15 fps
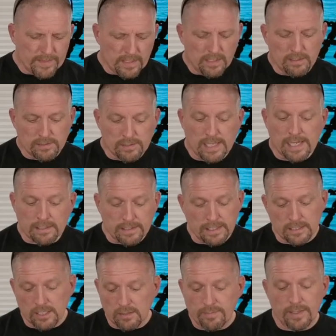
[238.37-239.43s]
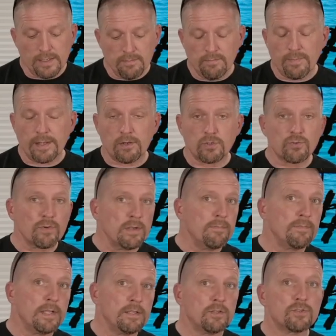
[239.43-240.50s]
likely a little bit in better trim
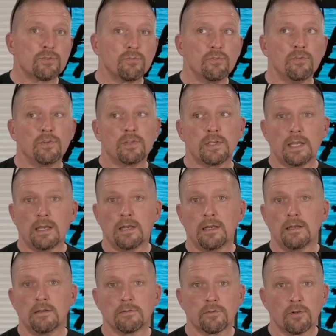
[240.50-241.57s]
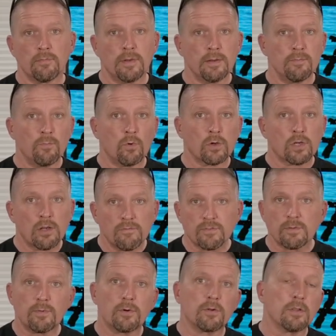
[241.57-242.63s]
than the student, a little bit more
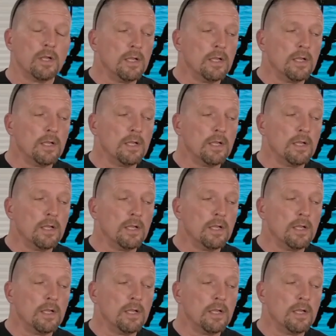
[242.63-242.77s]
comfortable,